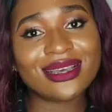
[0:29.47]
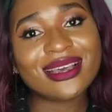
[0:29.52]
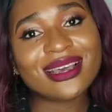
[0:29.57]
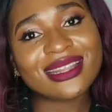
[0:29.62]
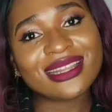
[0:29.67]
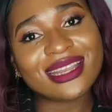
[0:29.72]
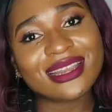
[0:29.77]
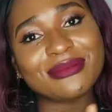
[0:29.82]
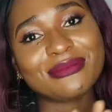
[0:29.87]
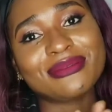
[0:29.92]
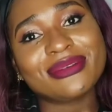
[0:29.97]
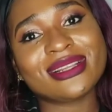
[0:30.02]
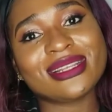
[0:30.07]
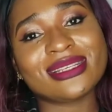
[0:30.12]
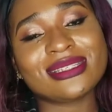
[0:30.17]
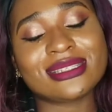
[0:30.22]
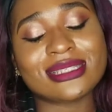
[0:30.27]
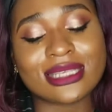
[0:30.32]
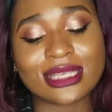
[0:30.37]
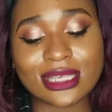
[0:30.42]
then
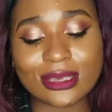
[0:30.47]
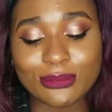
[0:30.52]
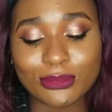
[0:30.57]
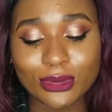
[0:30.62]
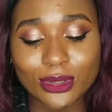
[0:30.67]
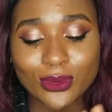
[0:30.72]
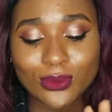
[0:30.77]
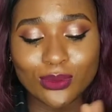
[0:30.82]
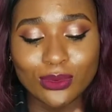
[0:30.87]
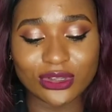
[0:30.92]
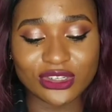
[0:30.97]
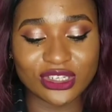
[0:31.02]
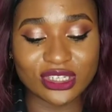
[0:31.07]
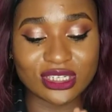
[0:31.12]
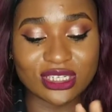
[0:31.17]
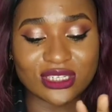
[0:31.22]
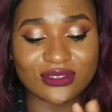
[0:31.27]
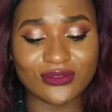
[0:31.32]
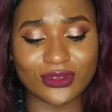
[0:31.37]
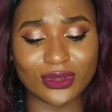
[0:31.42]
please keep on watching
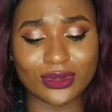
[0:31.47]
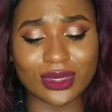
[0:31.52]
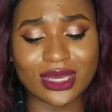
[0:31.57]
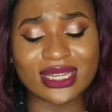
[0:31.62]
this video.